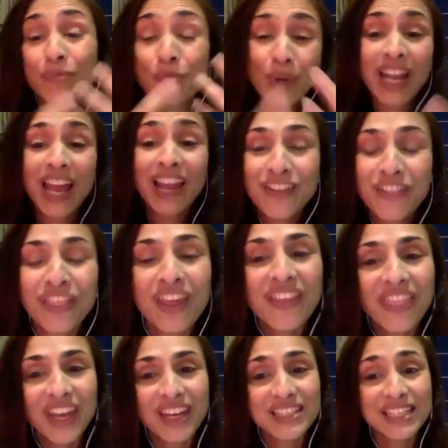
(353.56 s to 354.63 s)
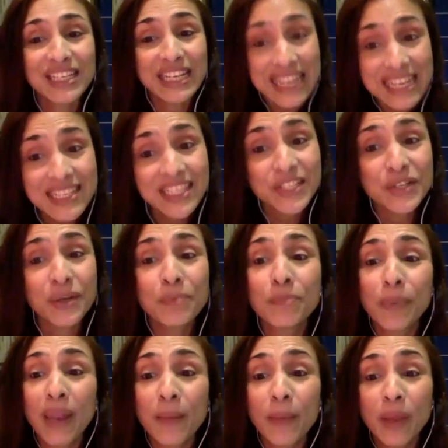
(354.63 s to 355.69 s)
like to think that it's an easy to
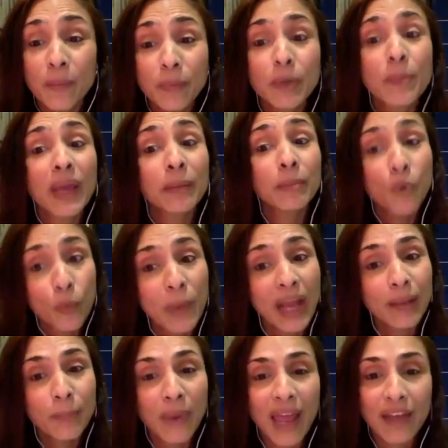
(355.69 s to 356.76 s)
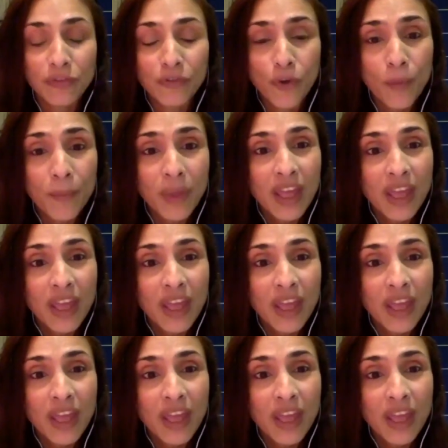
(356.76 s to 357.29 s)
implement mobile platform